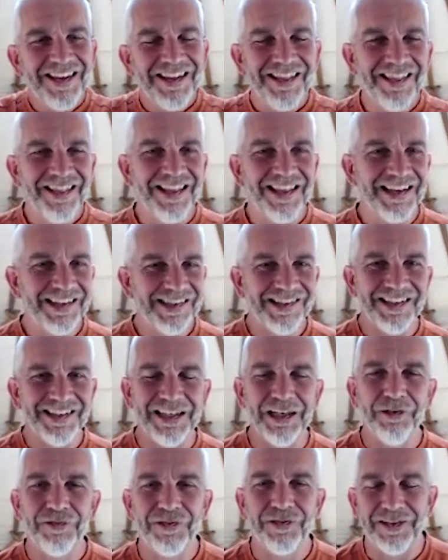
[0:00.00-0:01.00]
That's the
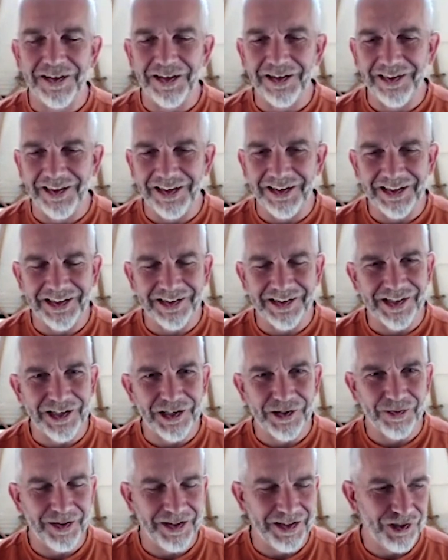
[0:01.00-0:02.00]
gift that I think
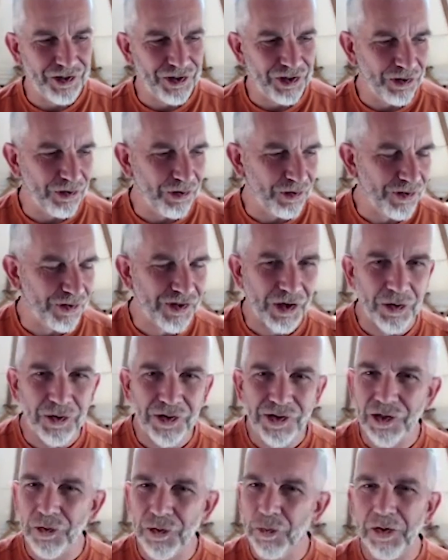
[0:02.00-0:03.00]
exists within Qigong.
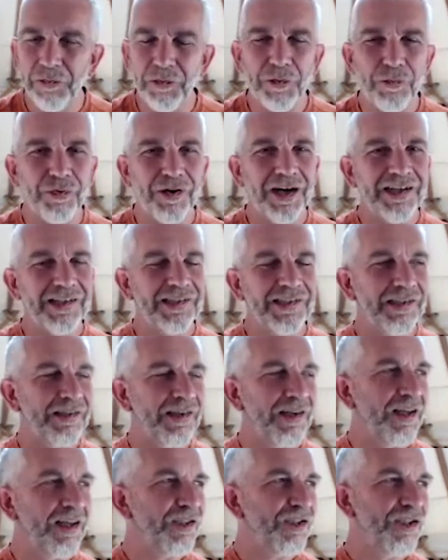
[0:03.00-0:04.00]
So when we practice
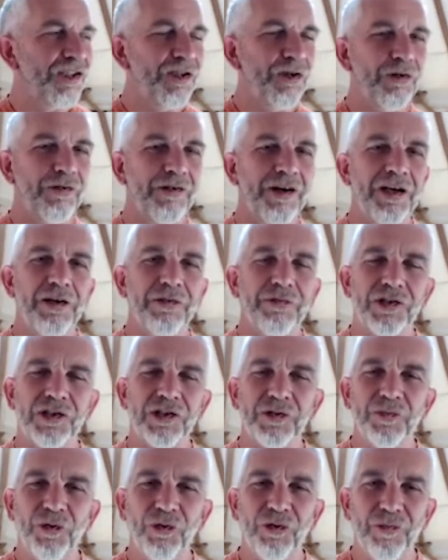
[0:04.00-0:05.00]
Tai Chi or any of the
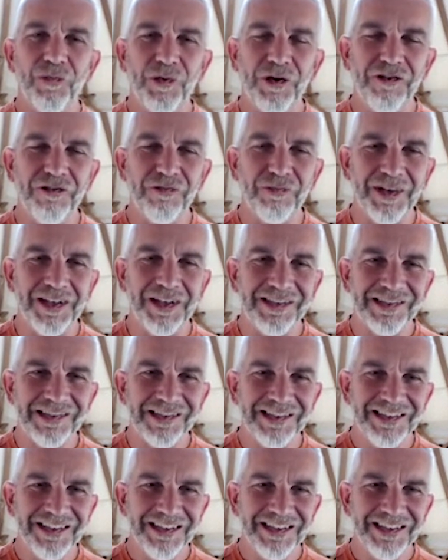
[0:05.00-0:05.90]
smaller movements,